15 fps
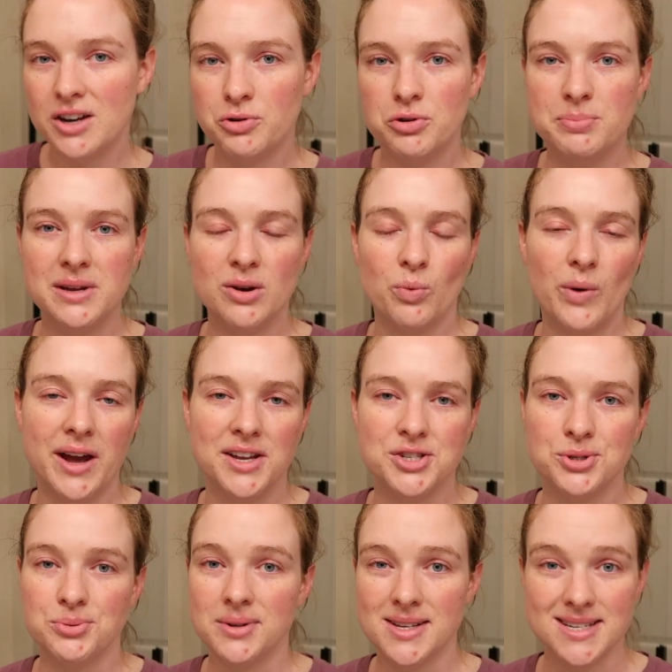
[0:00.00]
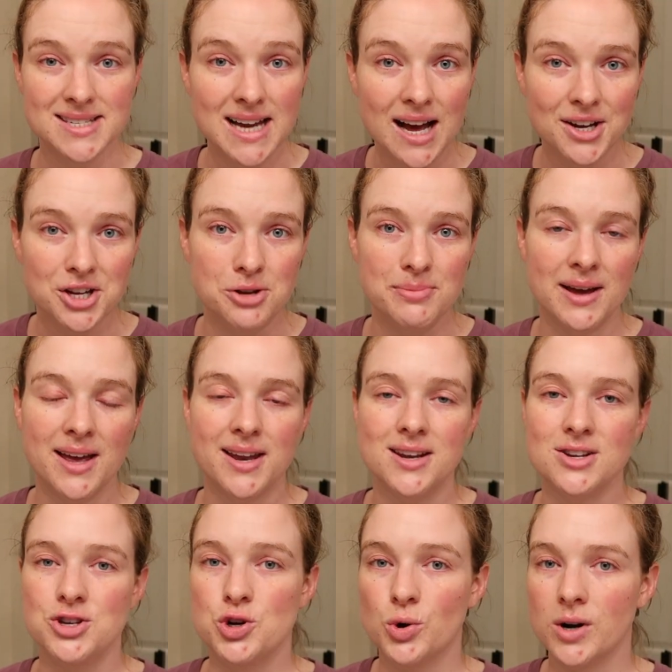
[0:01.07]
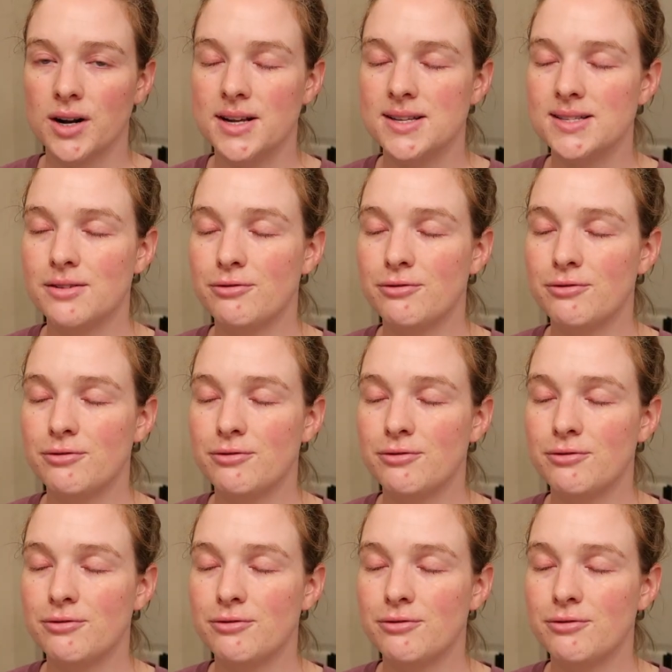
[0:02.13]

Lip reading: It would be a way to really document Nora's